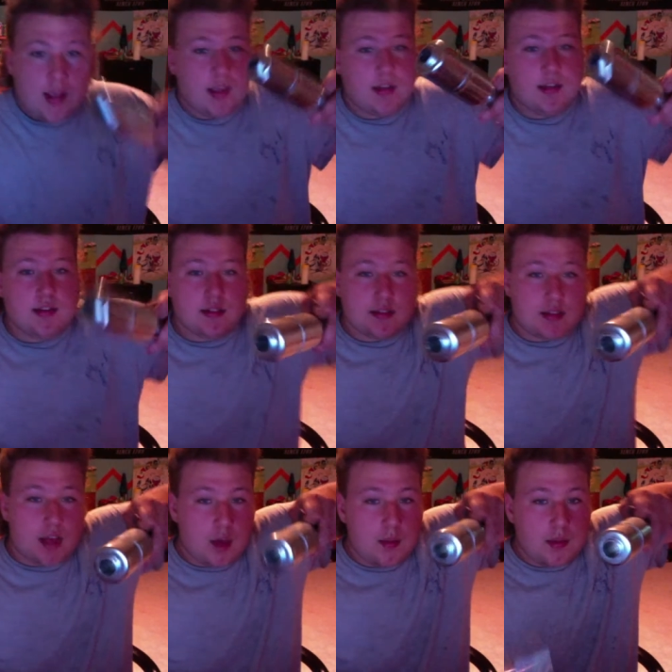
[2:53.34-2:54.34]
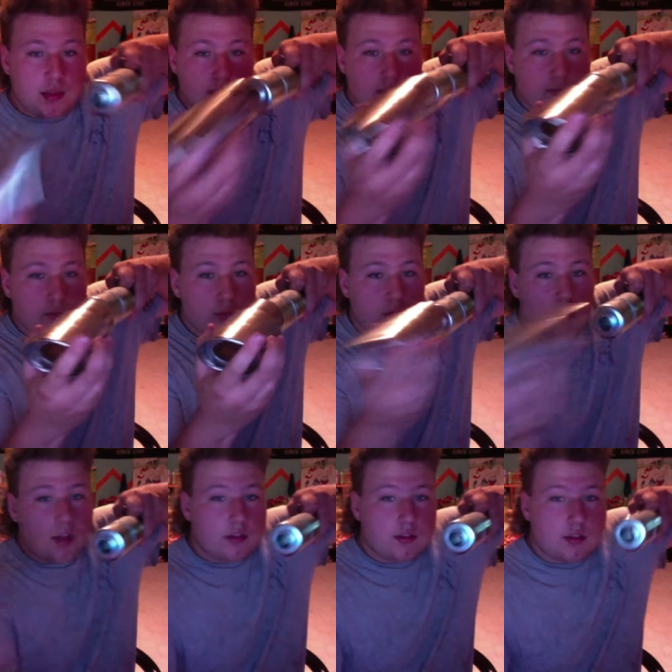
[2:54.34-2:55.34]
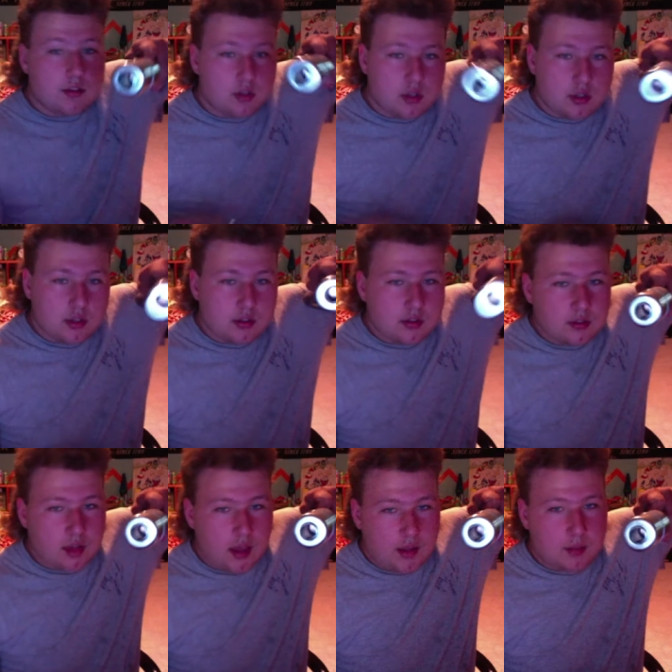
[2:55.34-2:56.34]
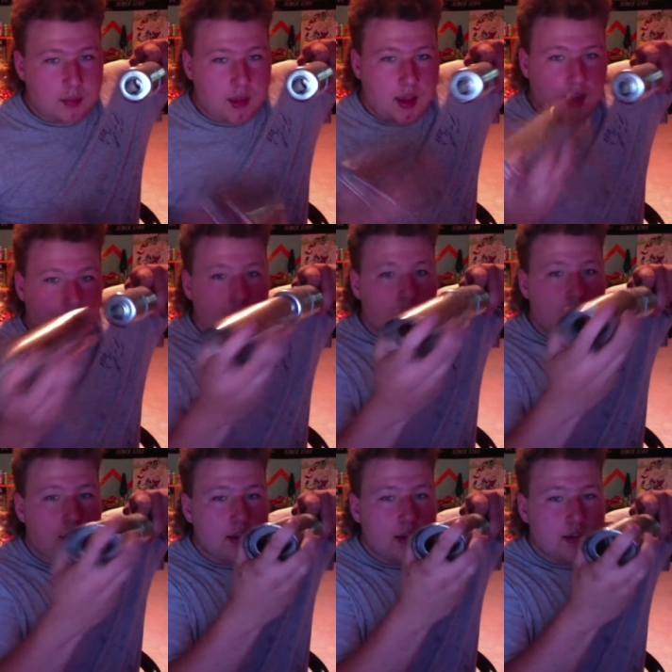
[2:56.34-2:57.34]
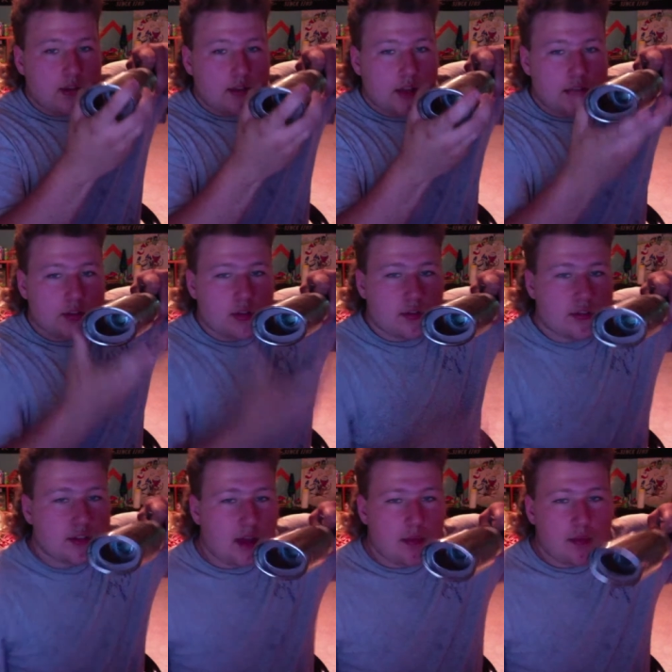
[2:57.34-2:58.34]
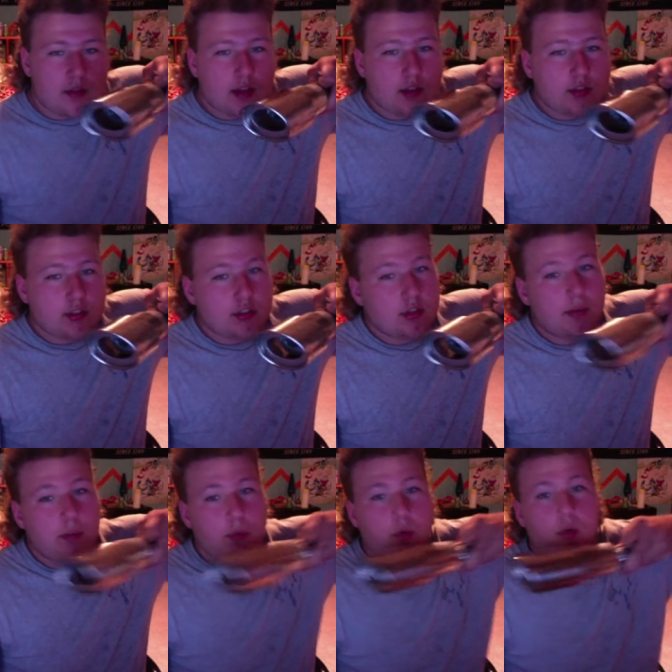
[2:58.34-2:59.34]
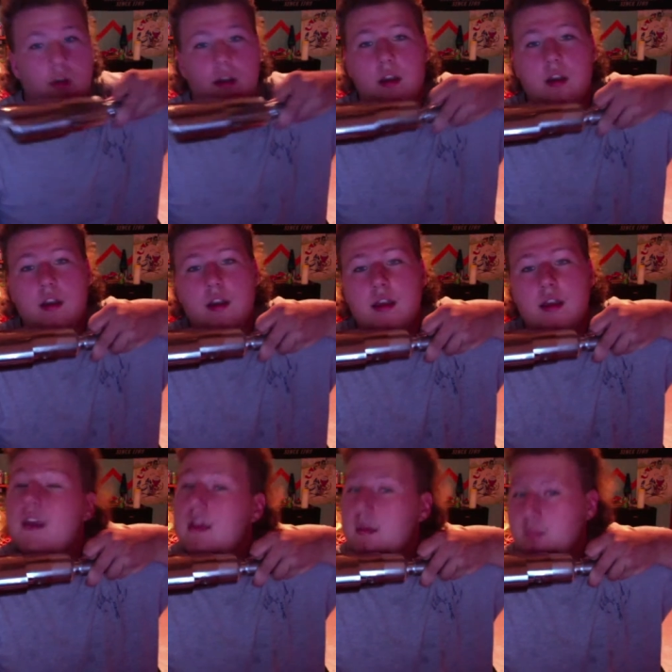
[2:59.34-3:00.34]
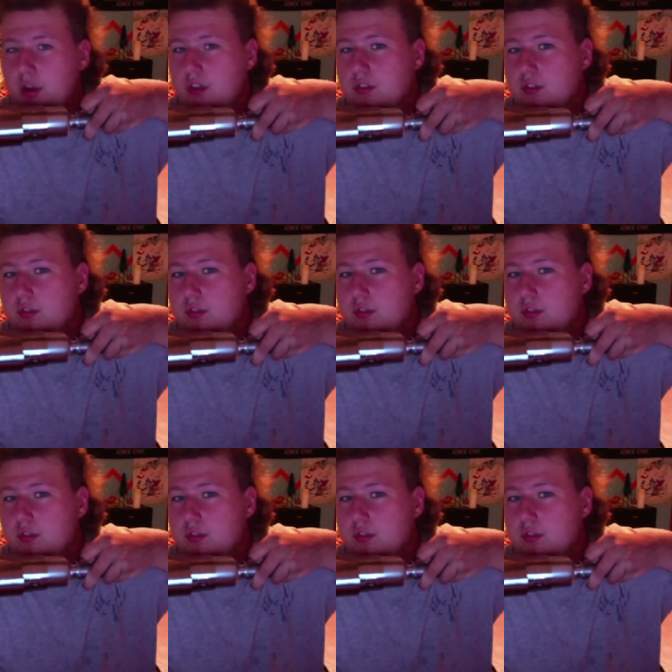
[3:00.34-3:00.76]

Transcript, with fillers: easy style because if you slide, so you look at this at the back, slide this over top, that looks a little bit more impressive.